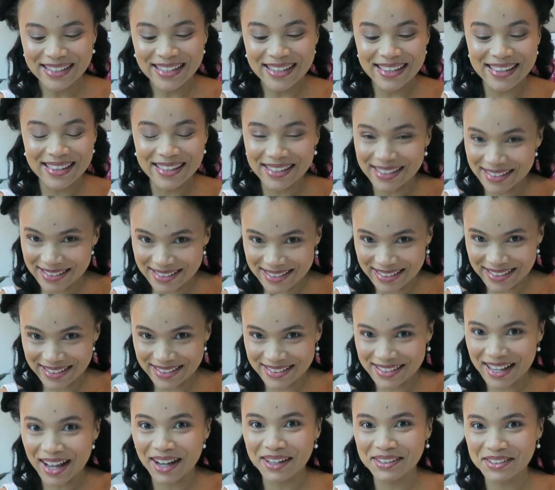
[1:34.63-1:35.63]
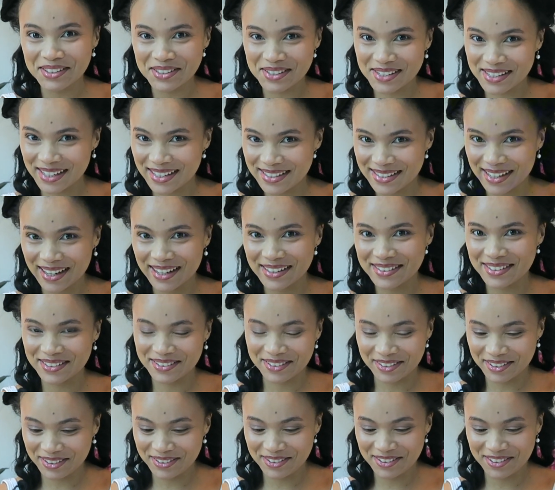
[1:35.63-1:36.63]
This is how you set out a
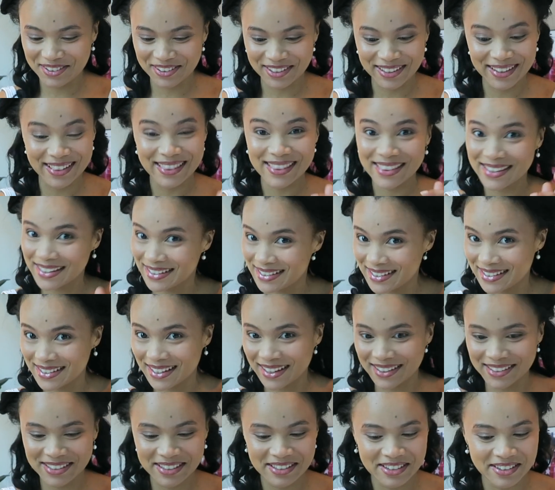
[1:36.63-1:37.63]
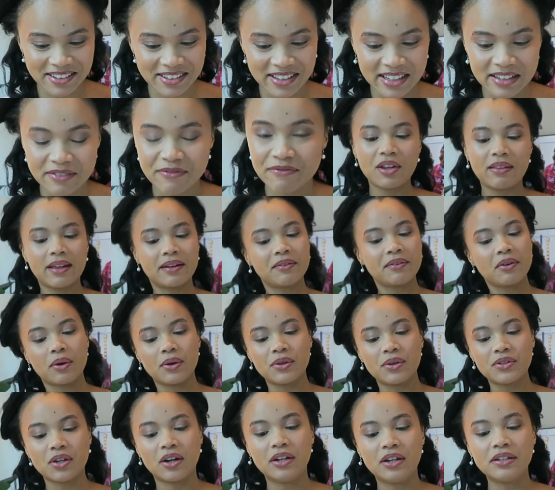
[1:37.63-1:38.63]
question. This is how you do it. She then
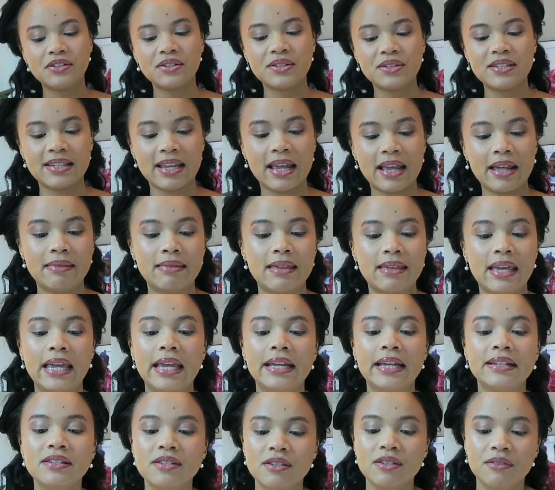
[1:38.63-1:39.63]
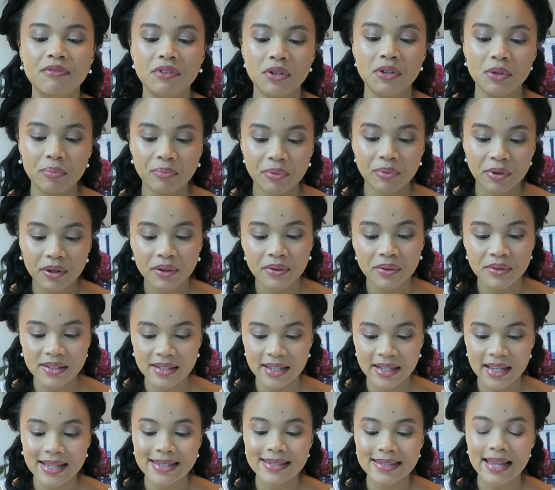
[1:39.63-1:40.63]
goes on to say the interview
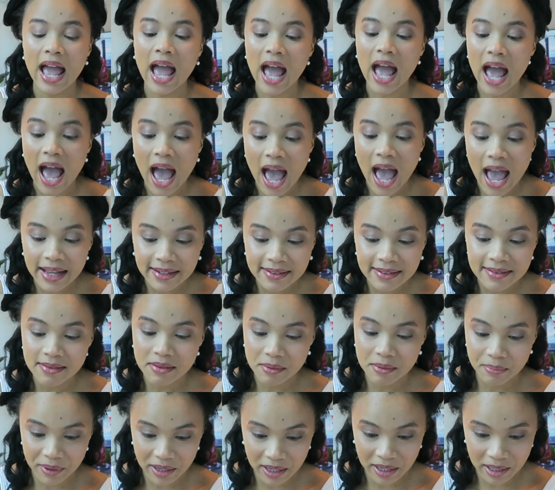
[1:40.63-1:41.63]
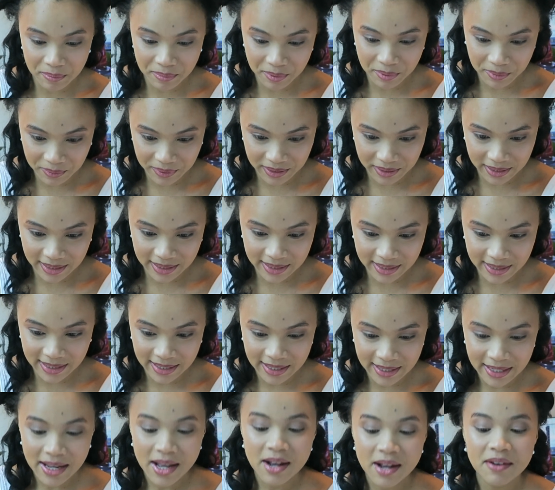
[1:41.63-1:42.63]
process and the paperwork
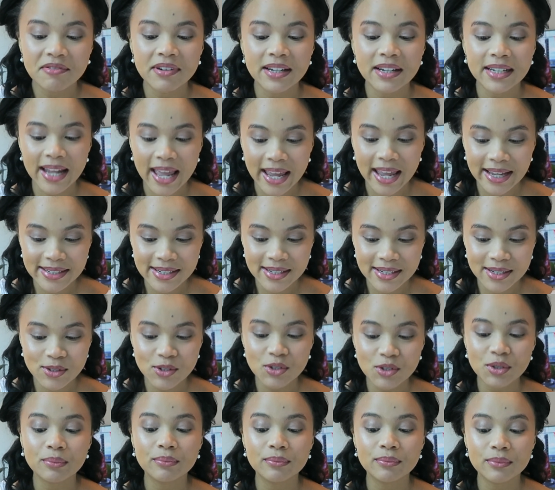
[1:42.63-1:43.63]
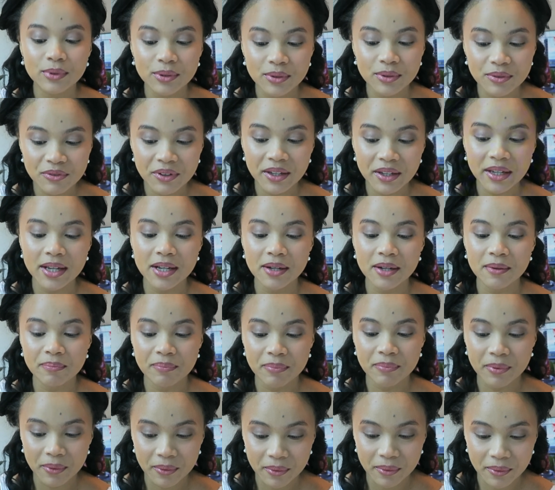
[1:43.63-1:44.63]
related to moving
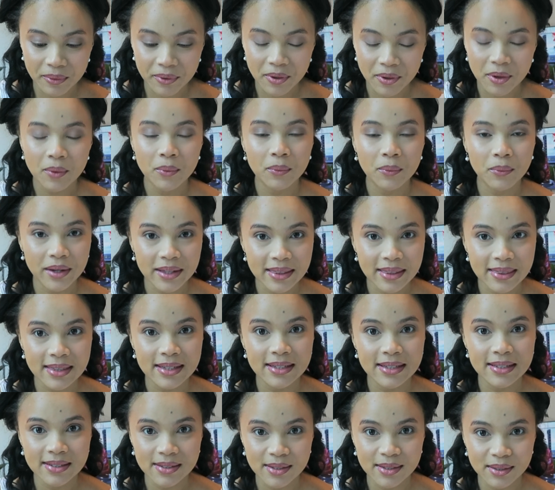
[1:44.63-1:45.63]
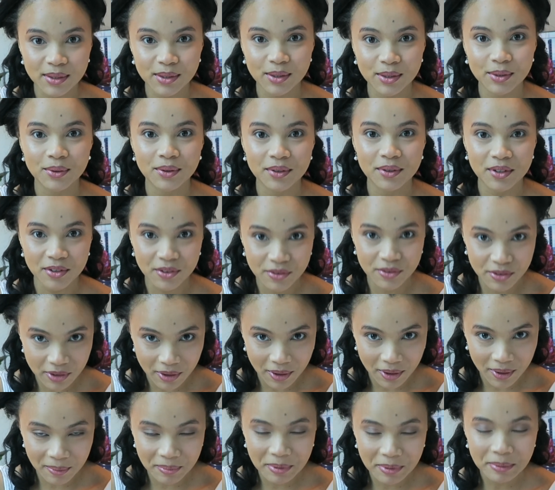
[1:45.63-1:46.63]
abroad with a secured
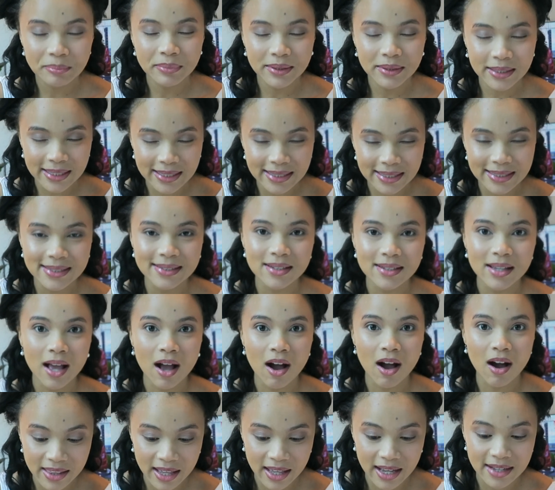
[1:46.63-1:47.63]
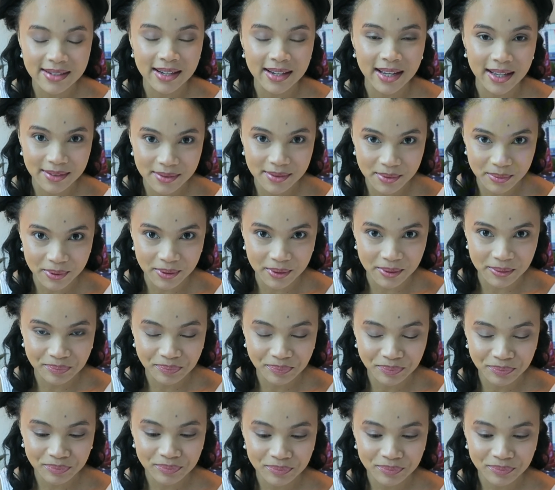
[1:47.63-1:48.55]
job. Please for that as well.